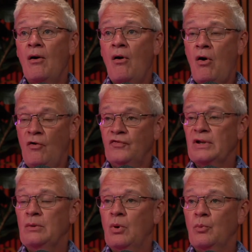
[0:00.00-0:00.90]

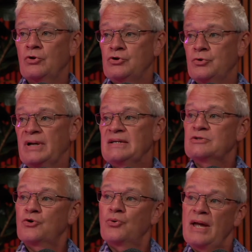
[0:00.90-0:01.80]
hopefully what we're doing is
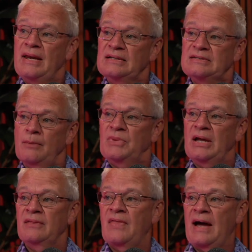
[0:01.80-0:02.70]
creating
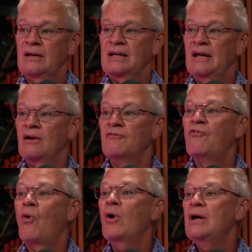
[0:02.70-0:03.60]
something that can
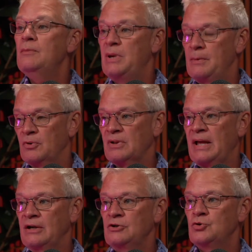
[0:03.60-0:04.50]
avoid people
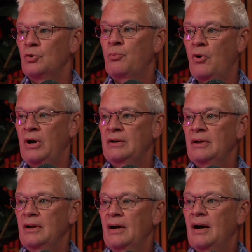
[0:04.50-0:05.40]
getting to a point
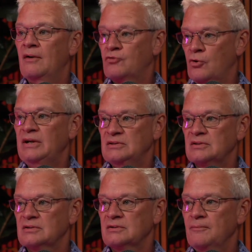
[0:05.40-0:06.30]
of
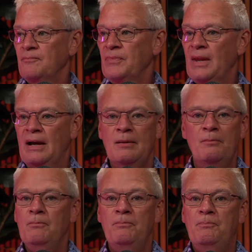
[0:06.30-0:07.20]
crisis.
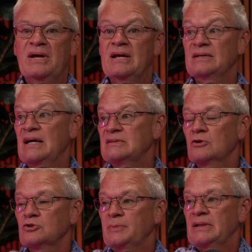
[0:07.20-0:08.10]
Because that's
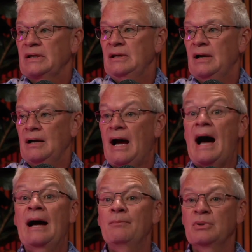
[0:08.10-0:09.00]
ultimately,
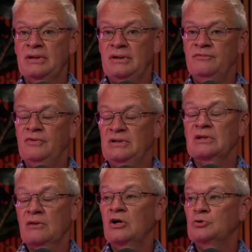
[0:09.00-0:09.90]
I believe, is
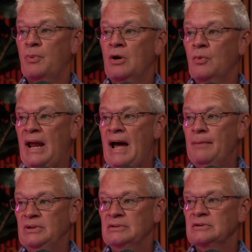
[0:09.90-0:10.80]
a large part of what
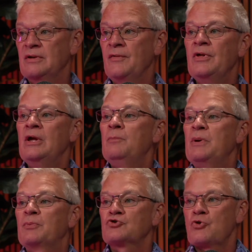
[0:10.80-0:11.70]
happens.
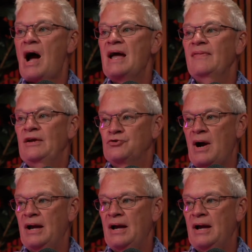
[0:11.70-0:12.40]
People try and they try